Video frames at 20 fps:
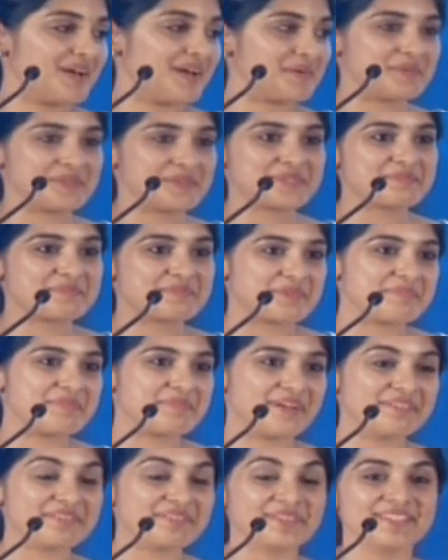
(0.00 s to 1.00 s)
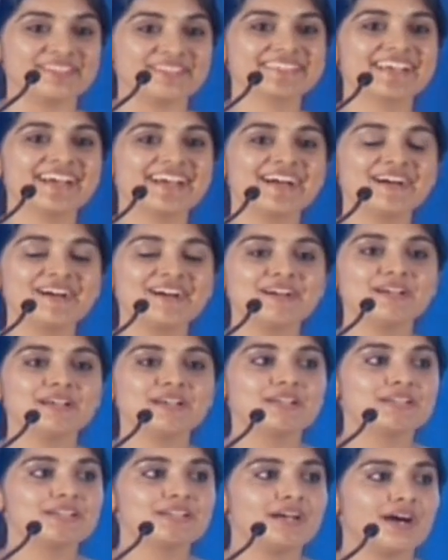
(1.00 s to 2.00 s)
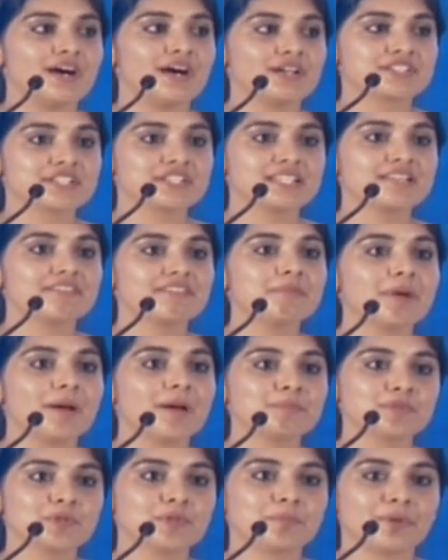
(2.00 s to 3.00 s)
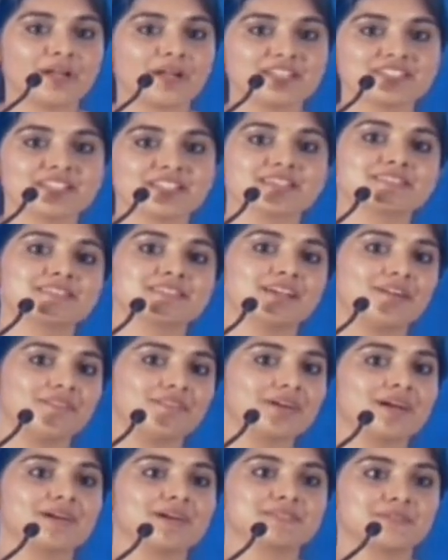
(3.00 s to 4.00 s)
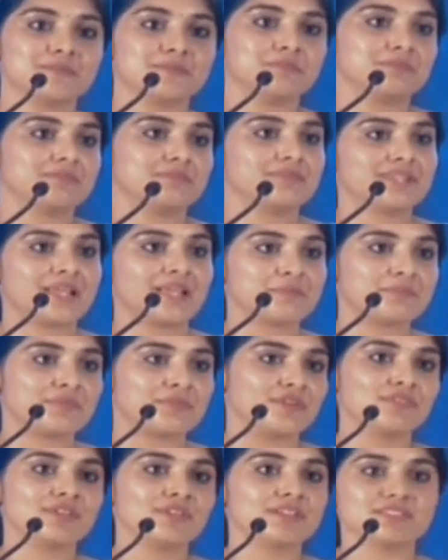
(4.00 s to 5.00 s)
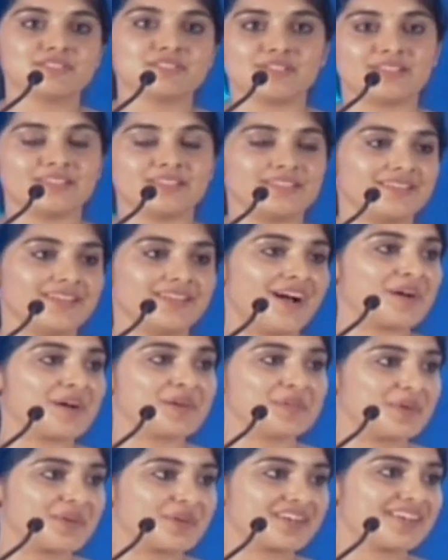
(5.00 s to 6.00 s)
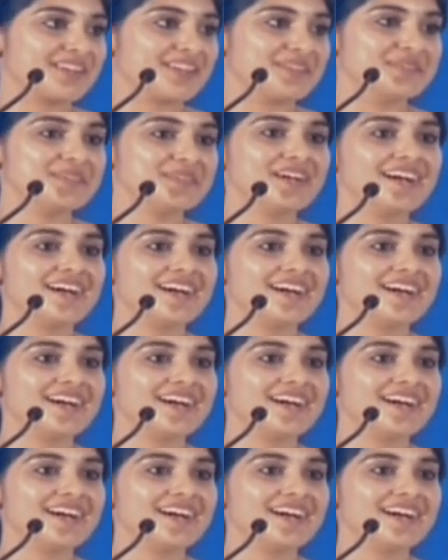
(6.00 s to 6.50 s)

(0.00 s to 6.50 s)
I wasn't prepared for this. Shridevi ma'am to panchesina avakasam, that privilege adi naaku dorakaledu.